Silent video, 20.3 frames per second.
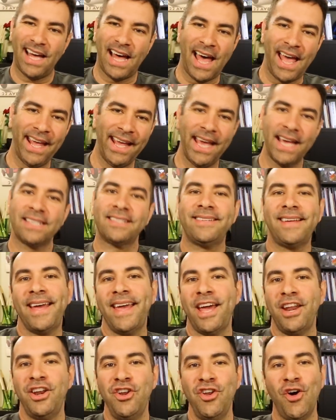I guess I
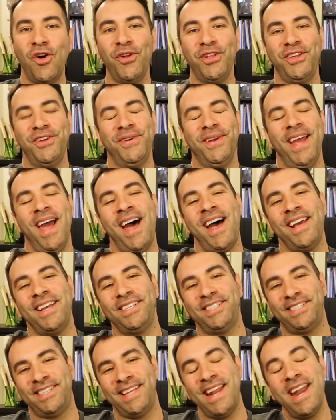annoyed you
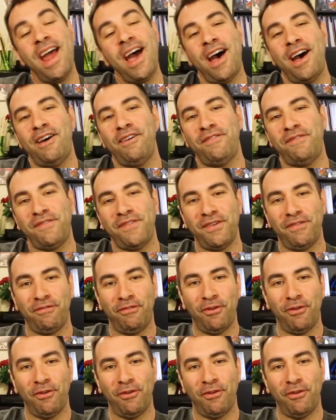guys enough